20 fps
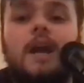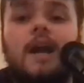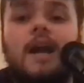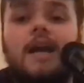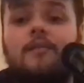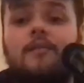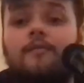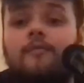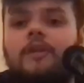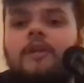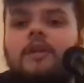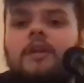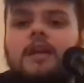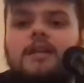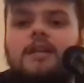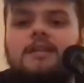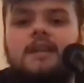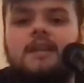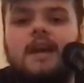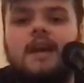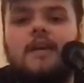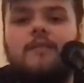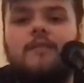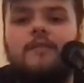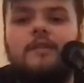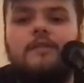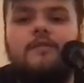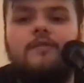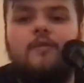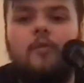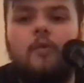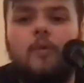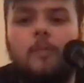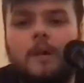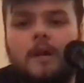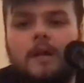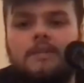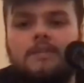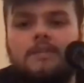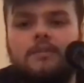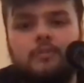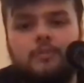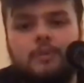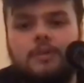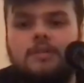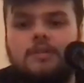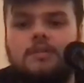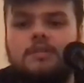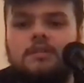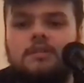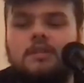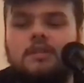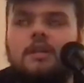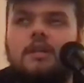I hadn't realized it. I hadn't really thought about it too much.